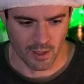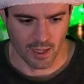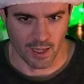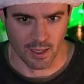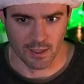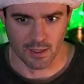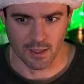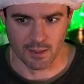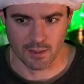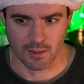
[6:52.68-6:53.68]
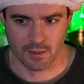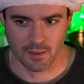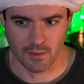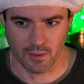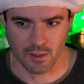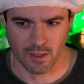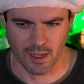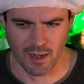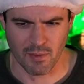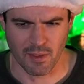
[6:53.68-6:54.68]
And it's
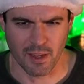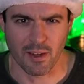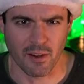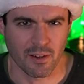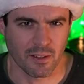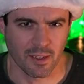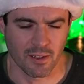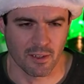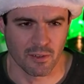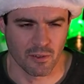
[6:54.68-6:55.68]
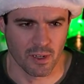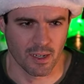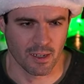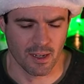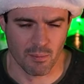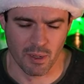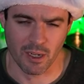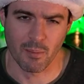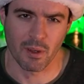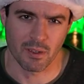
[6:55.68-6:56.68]
kind of a thinker. Like you can drink it and kind of pick
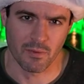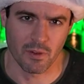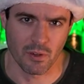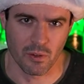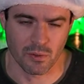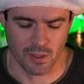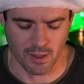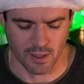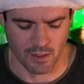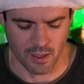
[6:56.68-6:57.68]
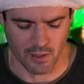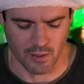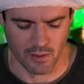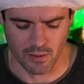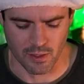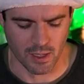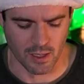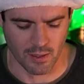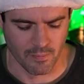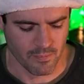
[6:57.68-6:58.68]
up on different notes, I think, that you're
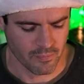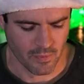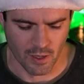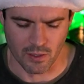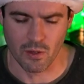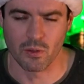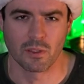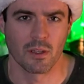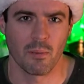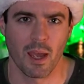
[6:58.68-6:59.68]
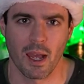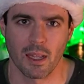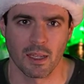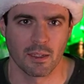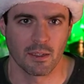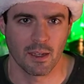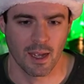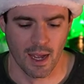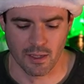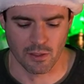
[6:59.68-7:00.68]
getting on the nose, on the palate
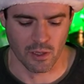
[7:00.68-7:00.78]
as you